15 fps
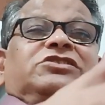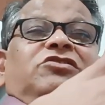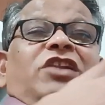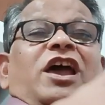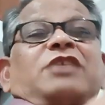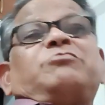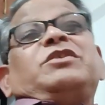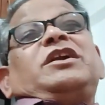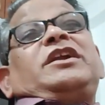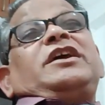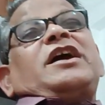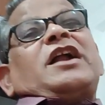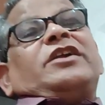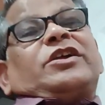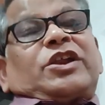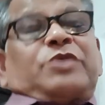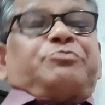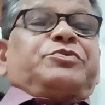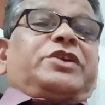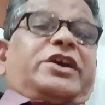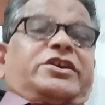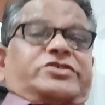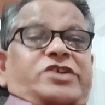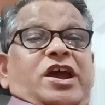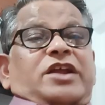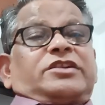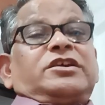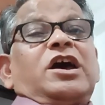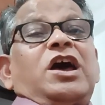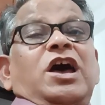liability and
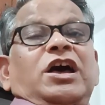reputation,